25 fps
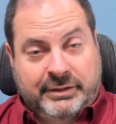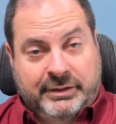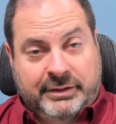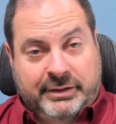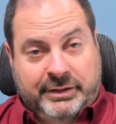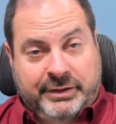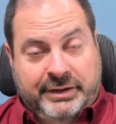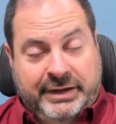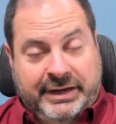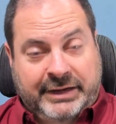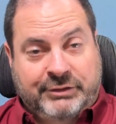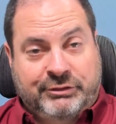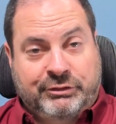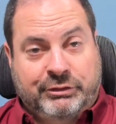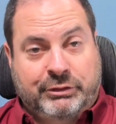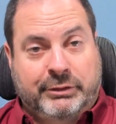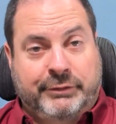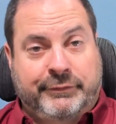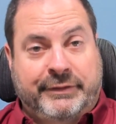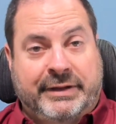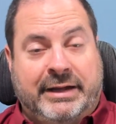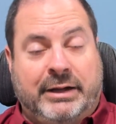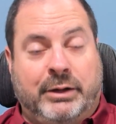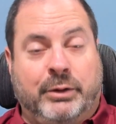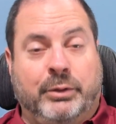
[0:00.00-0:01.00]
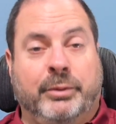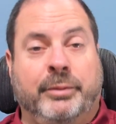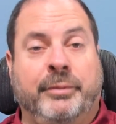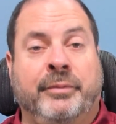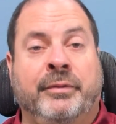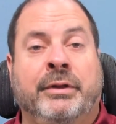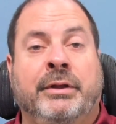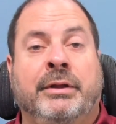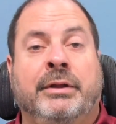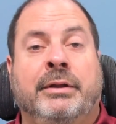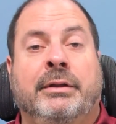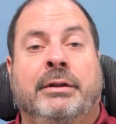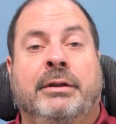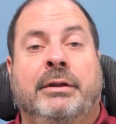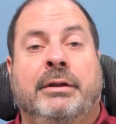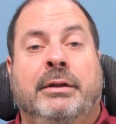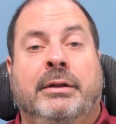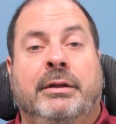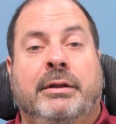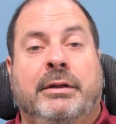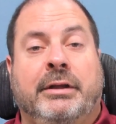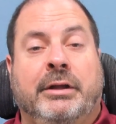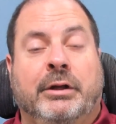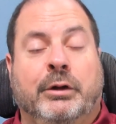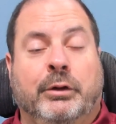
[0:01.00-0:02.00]
nature of how,
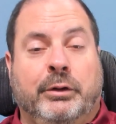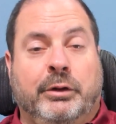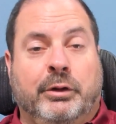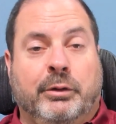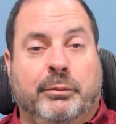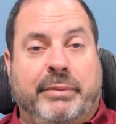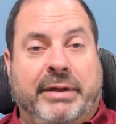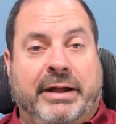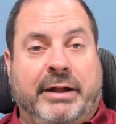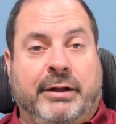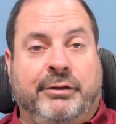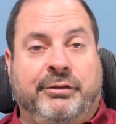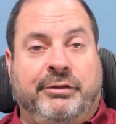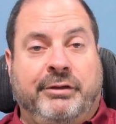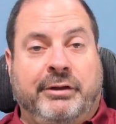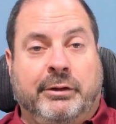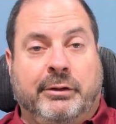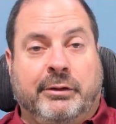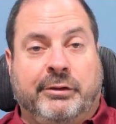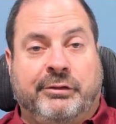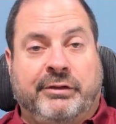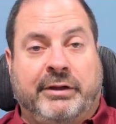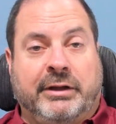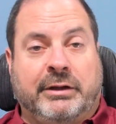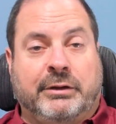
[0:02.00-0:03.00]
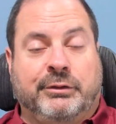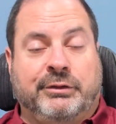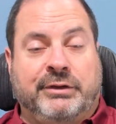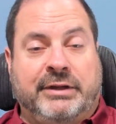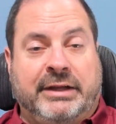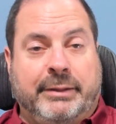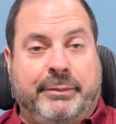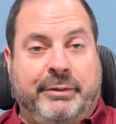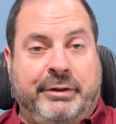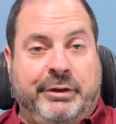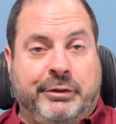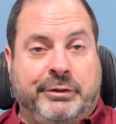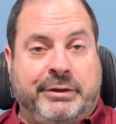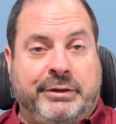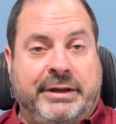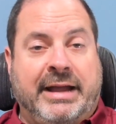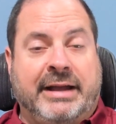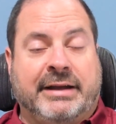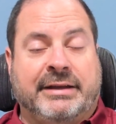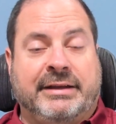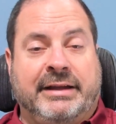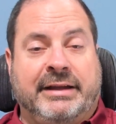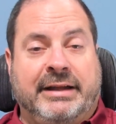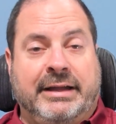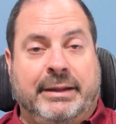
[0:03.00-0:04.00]
you're balancing your cycle time and your
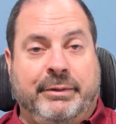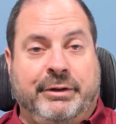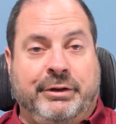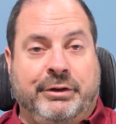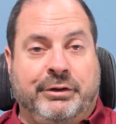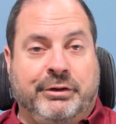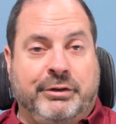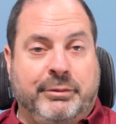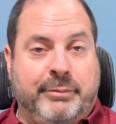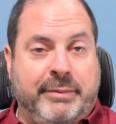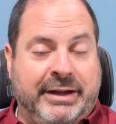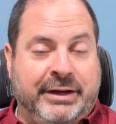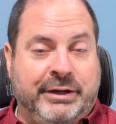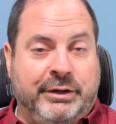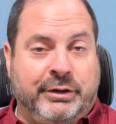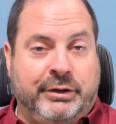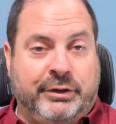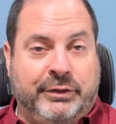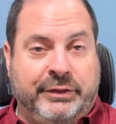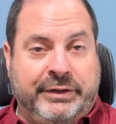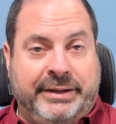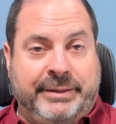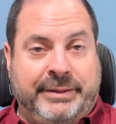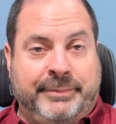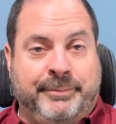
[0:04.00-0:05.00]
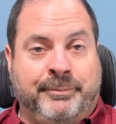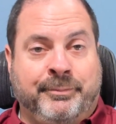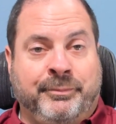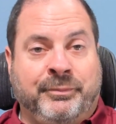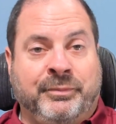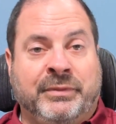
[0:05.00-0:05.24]
tack time and your demand and all that.